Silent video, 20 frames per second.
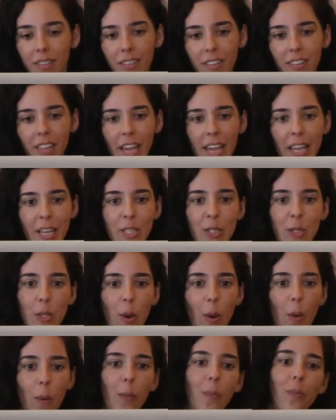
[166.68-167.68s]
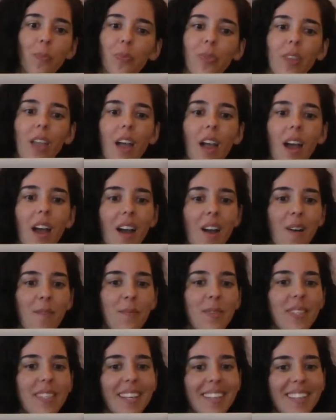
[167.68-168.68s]
Okay, so
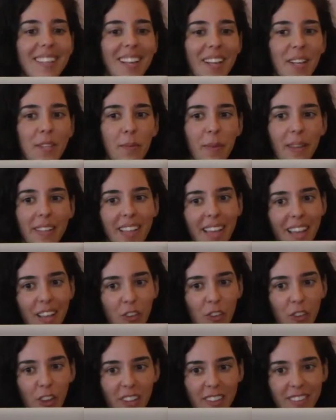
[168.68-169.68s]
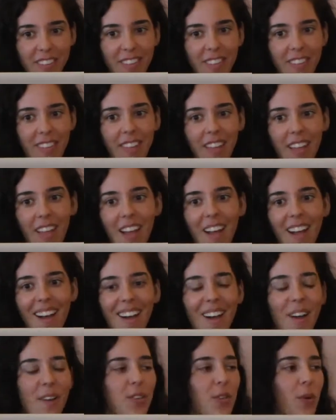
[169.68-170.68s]
setting expectations.
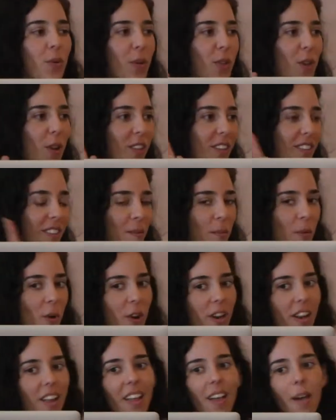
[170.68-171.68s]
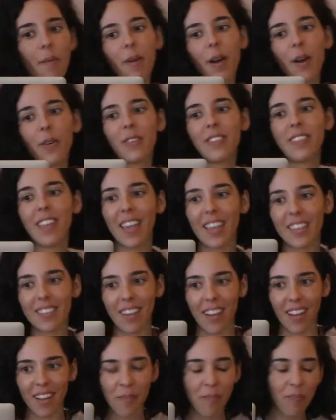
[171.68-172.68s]
So we talked in the morning about
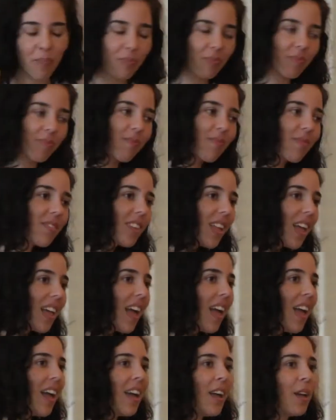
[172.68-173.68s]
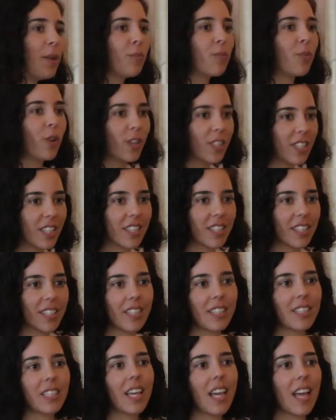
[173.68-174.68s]
data and
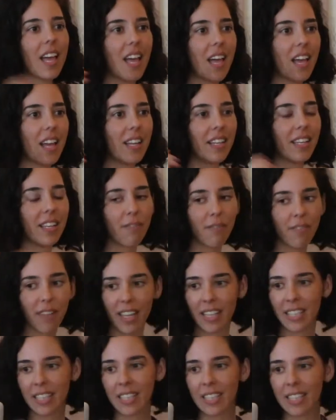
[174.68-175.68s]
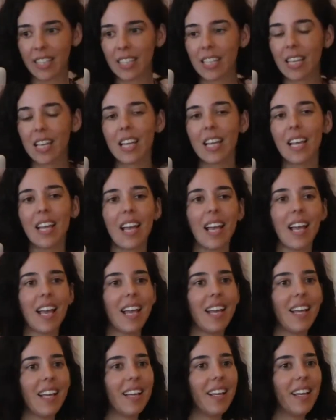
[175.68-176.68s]
processes and events
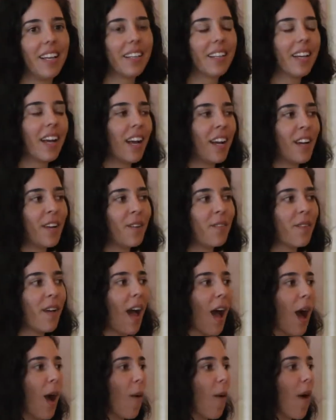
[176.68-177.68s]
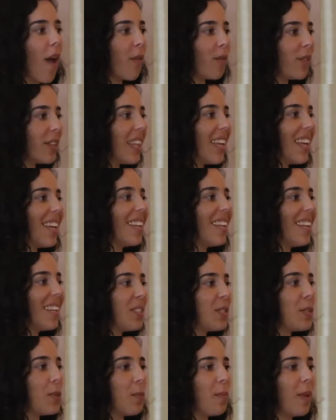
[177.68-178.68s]
and kind of how everything
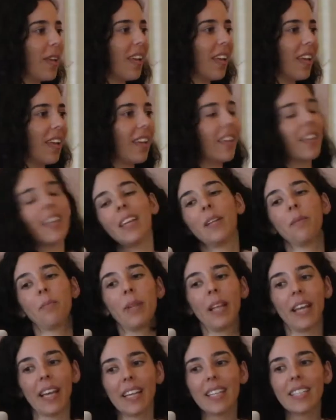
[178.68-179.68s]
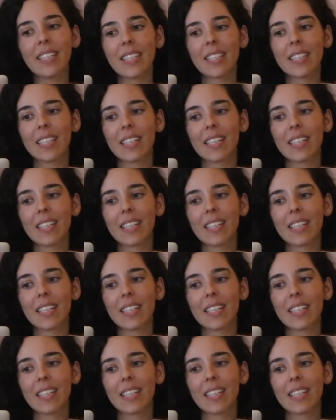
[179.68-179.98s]
needs to be in place.